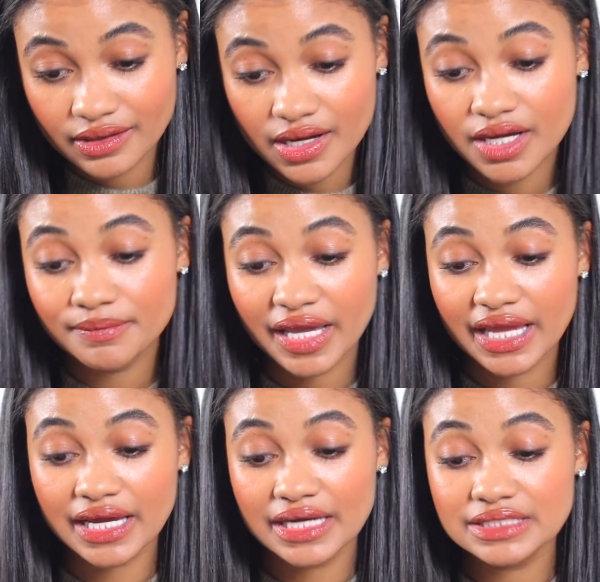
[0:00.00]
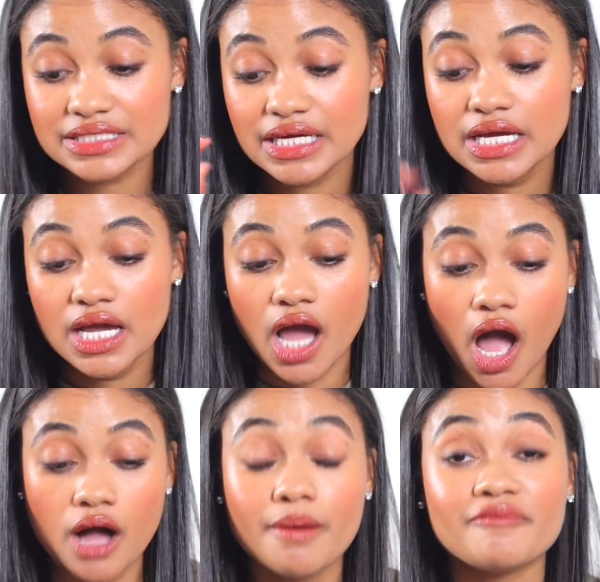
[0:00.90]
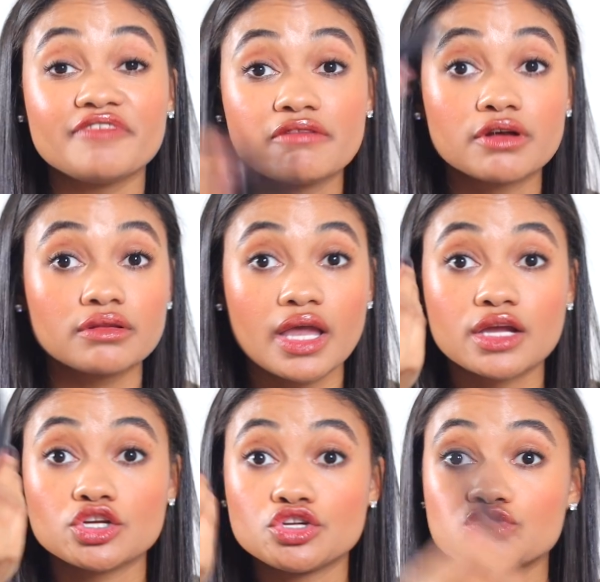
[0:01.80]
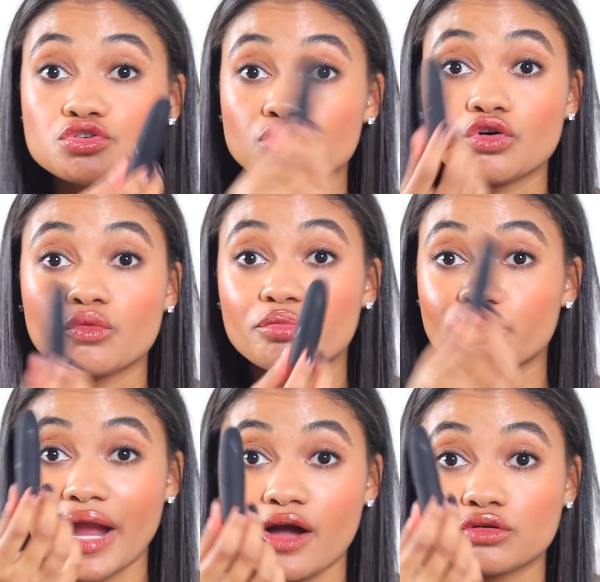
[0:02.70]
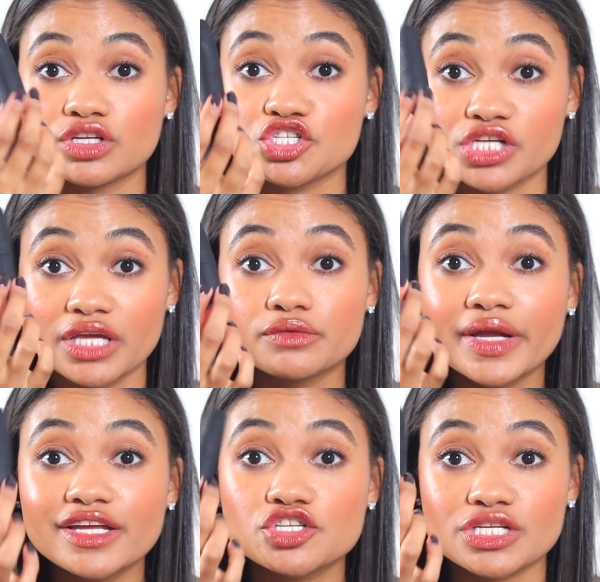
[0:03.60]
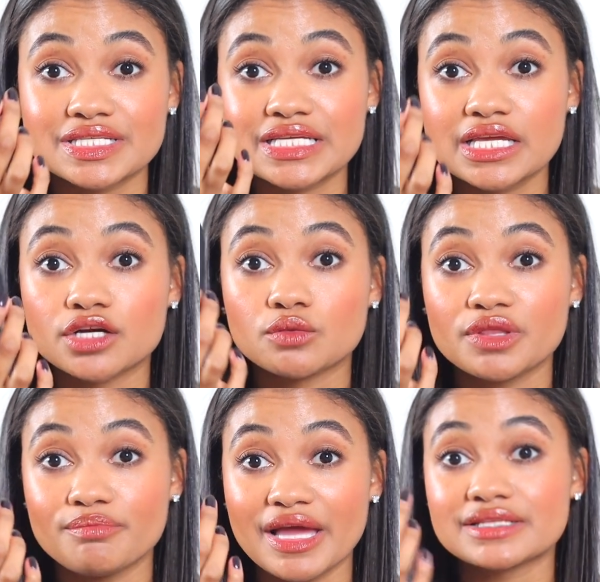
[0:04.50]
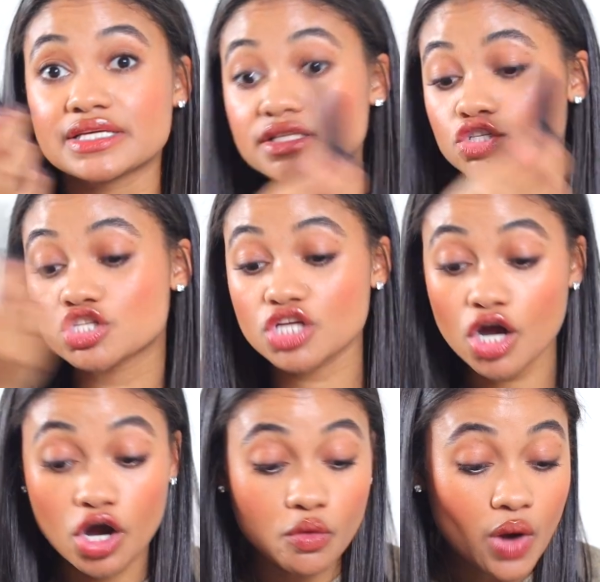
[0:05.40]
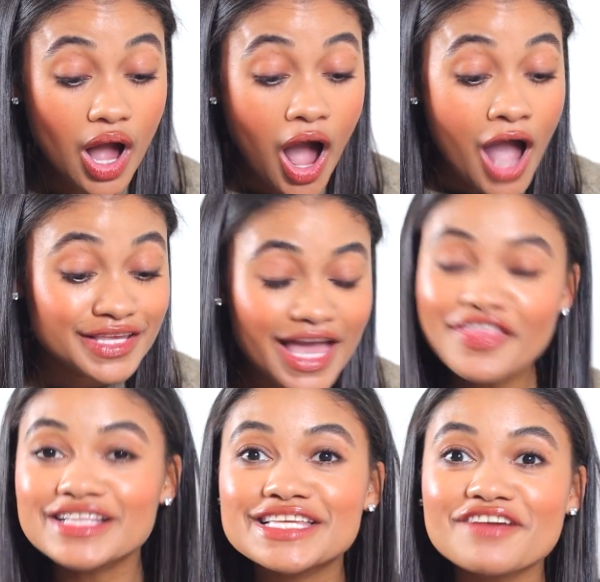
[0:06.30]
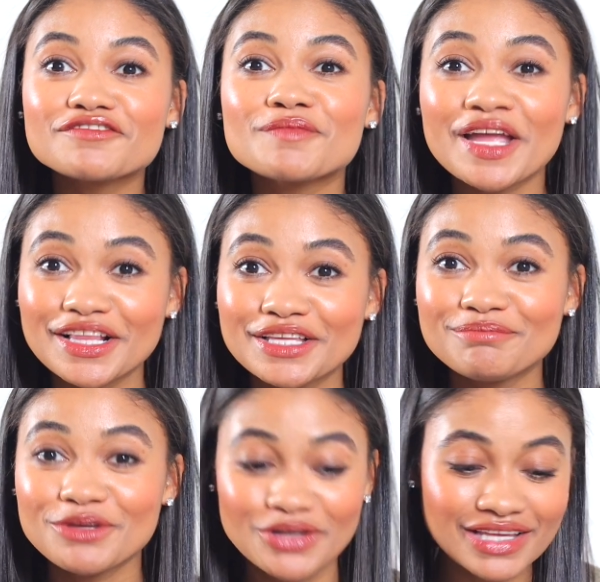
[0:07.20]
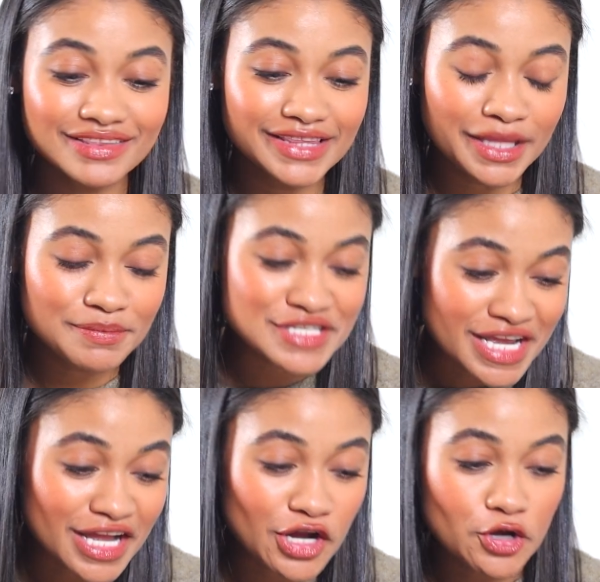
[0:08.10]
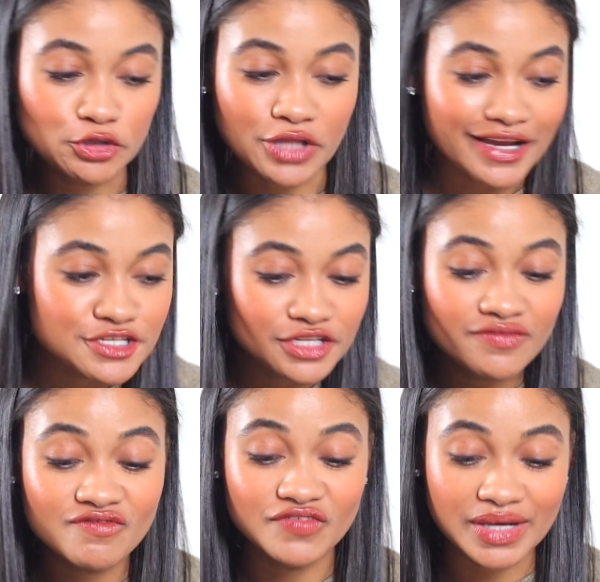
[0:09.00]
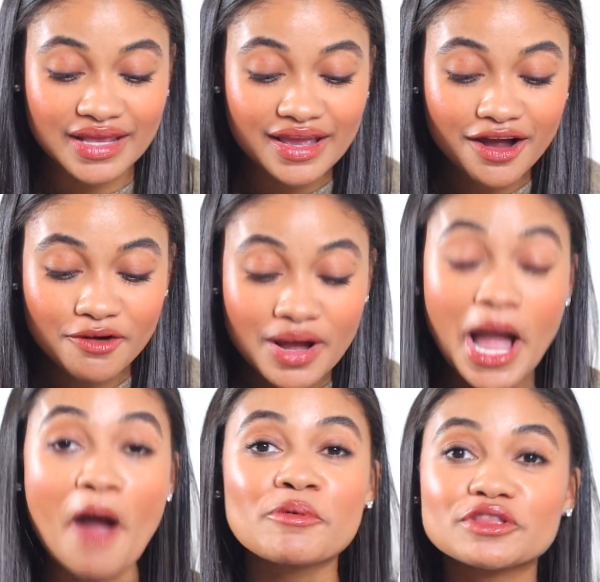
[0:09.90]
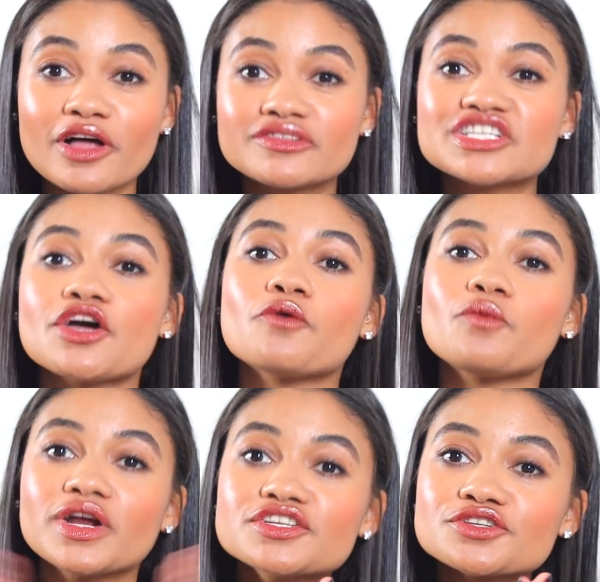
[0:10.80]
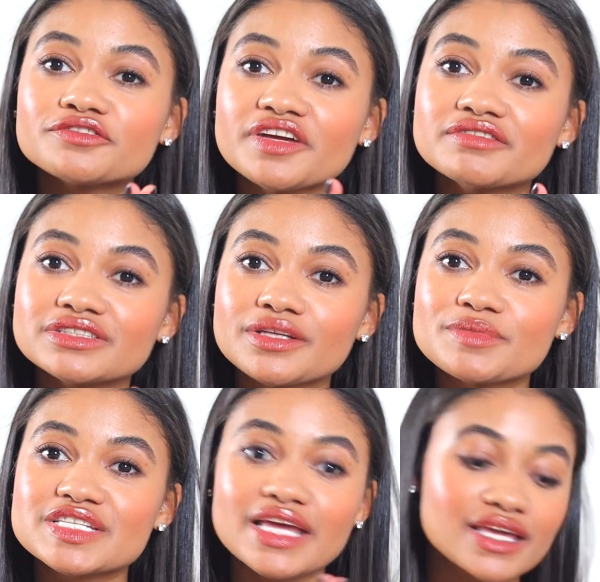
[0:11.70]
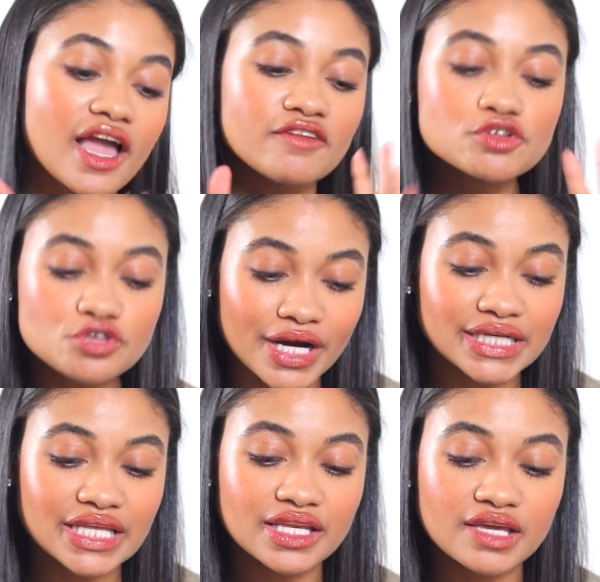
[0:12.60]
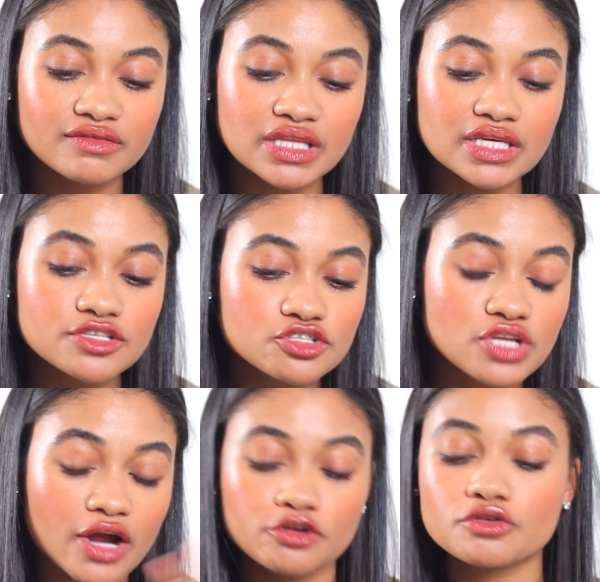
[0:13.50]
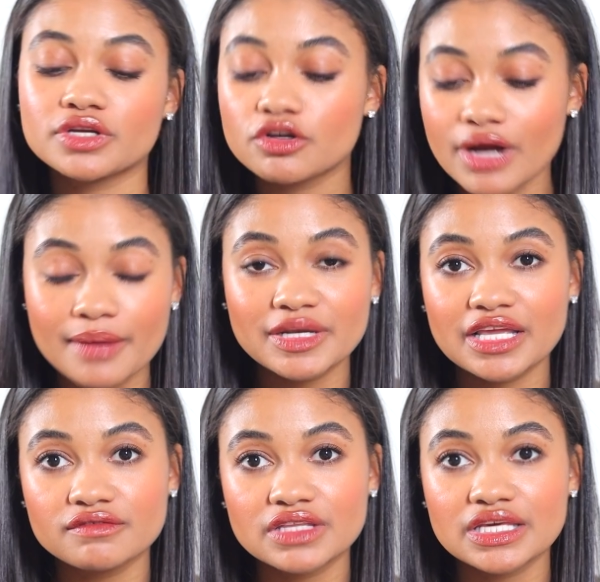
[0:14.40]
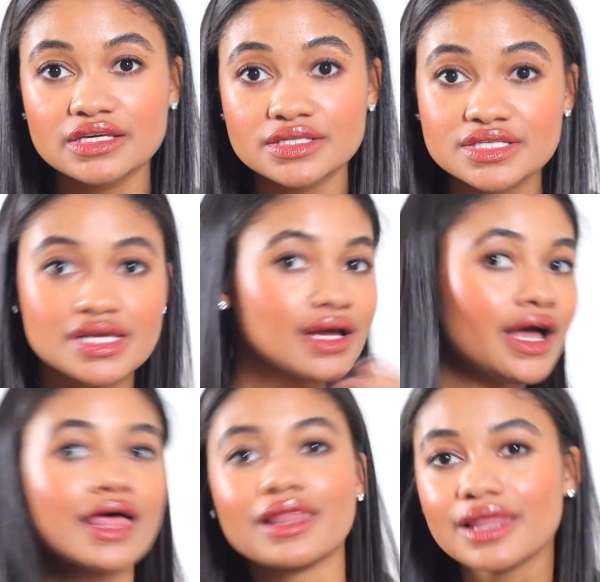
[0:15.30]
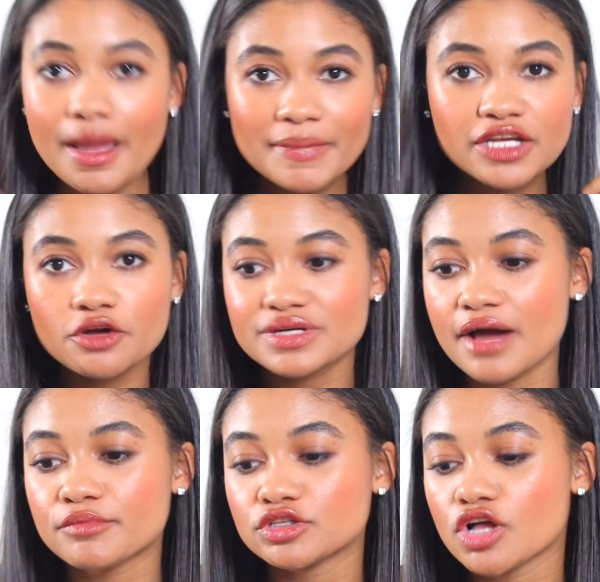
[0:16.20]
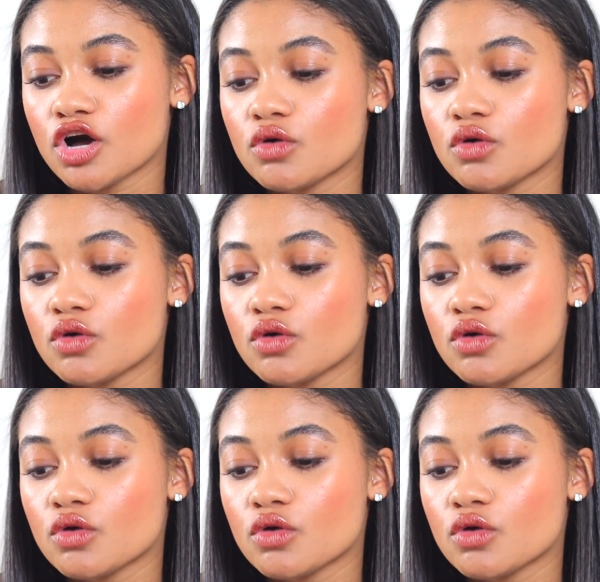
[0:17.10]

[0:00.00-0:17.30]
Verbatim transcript: Um, and um, favorite like neutral brown shade range is here with Mented. So yeah, that's it for my Clean Beauty lipstick collection video. I would love to know what is your favorite lipstick? Have you tried any of these? Are you gonna grab any of these? let me know down below.